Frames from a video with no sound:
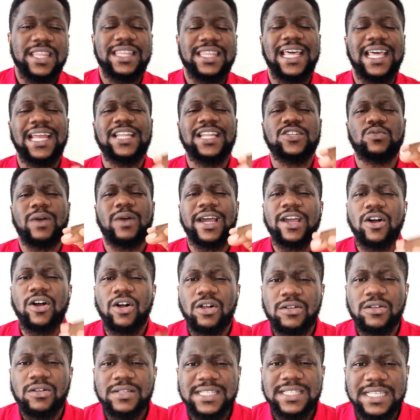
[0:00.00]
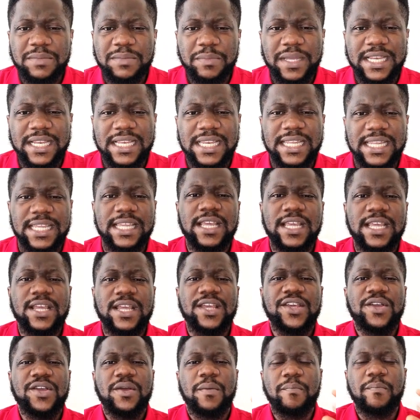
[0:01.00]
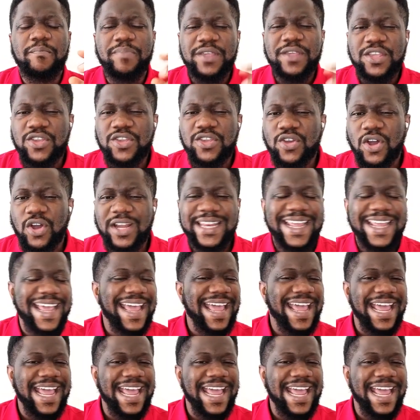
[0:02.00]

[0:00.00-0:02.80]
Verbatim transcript: That is why ultimately beyond